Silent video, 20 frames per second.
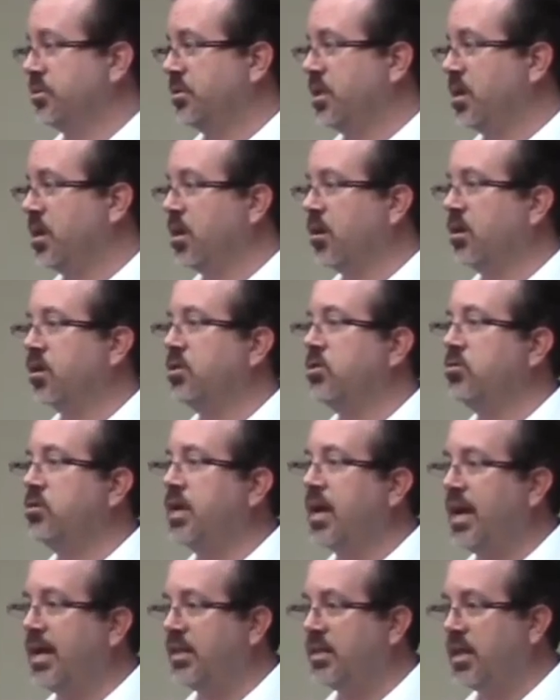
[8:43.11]
They are new
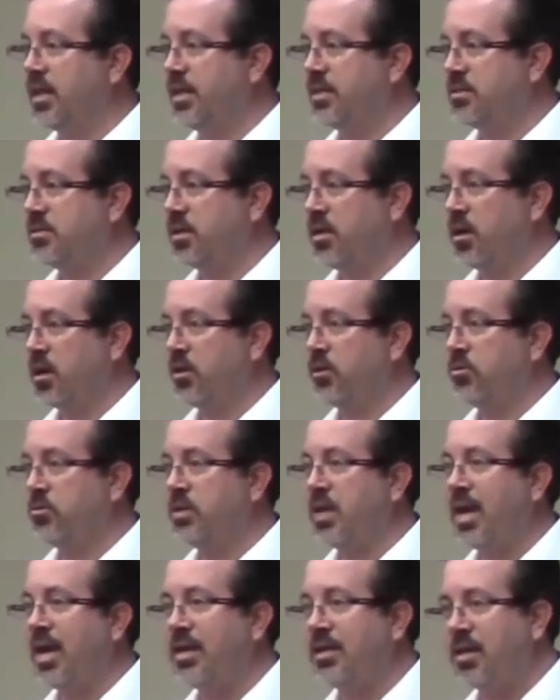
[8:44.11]
guidelines, they are
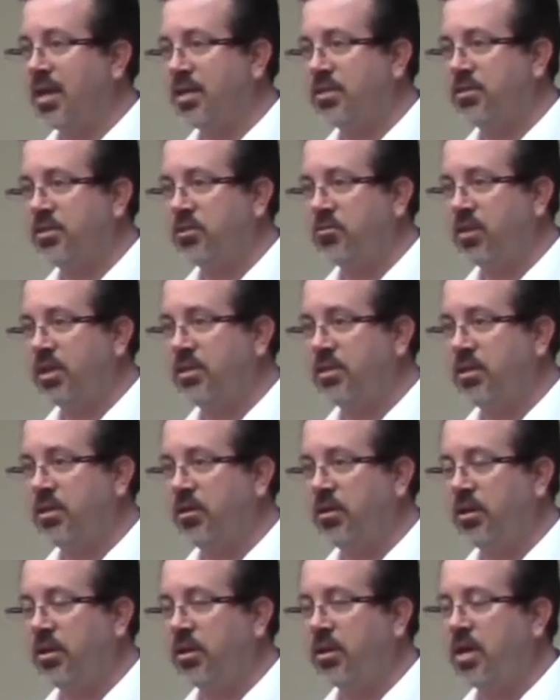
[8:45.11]
new diagnostic
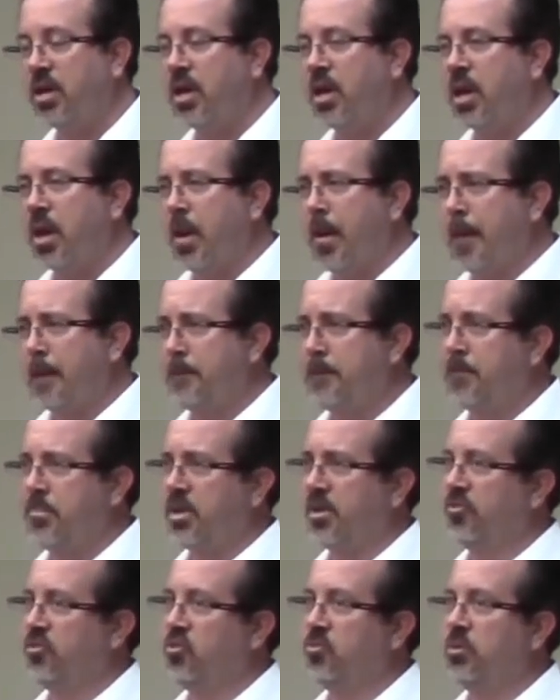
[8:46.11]
criteria,
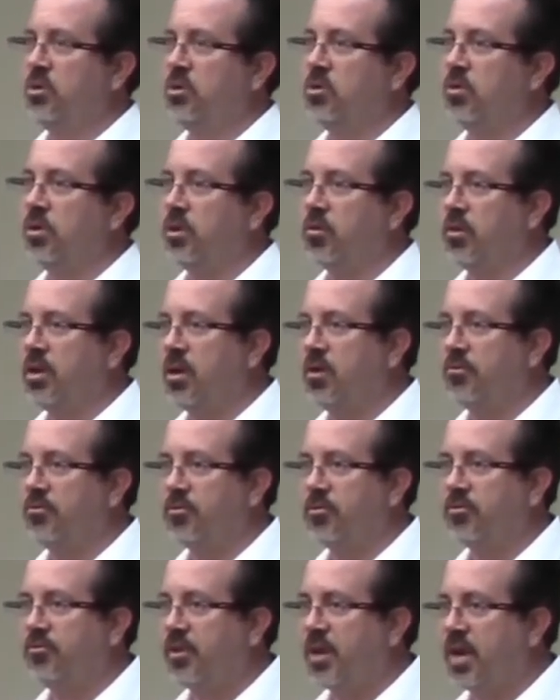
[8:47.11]
but if you've been going around
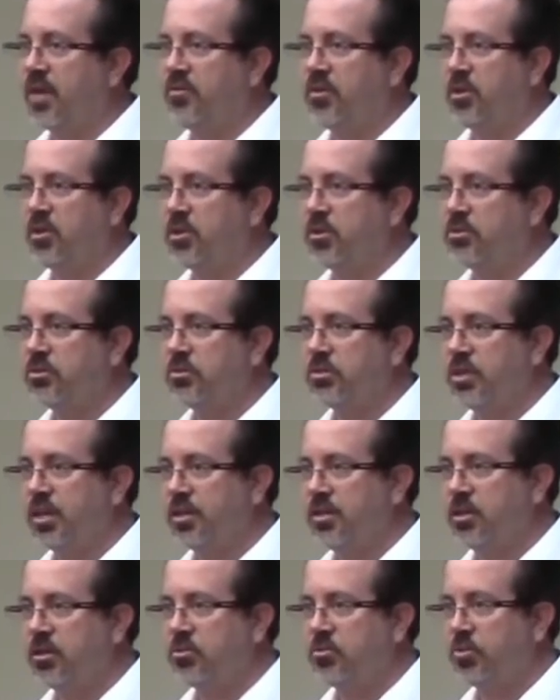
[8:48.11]
for 5 years or
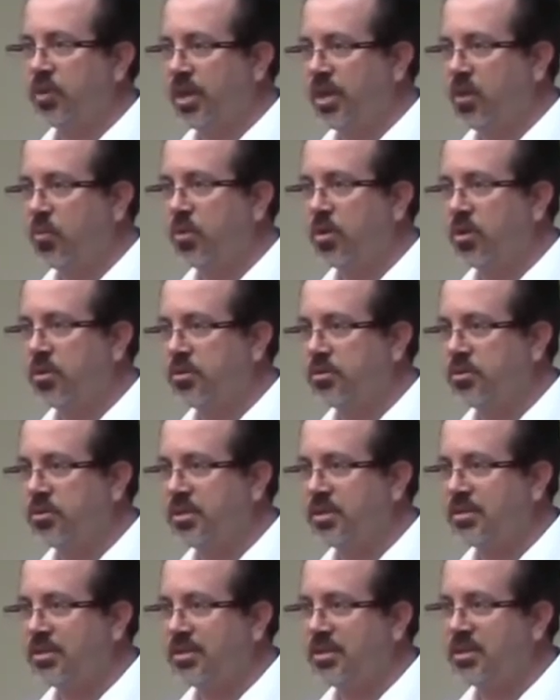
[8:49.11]
10 years with any one of those
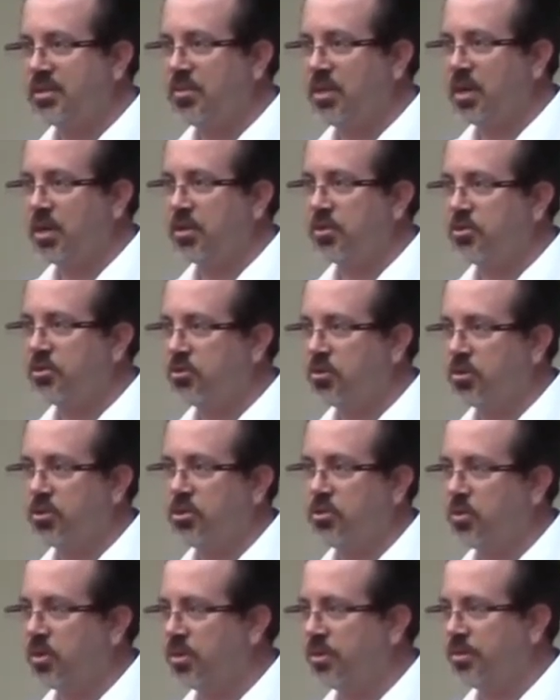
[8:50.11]
things, that doesn't mean I'm going to
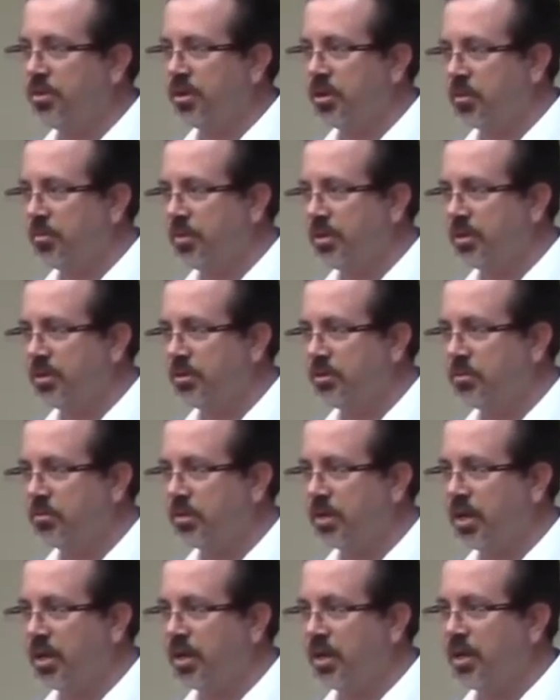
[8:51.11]
start you on therapy,
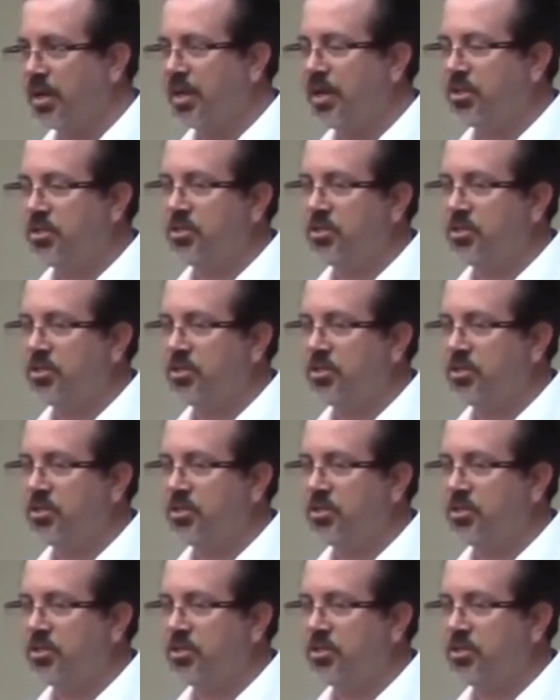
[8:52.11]
okay?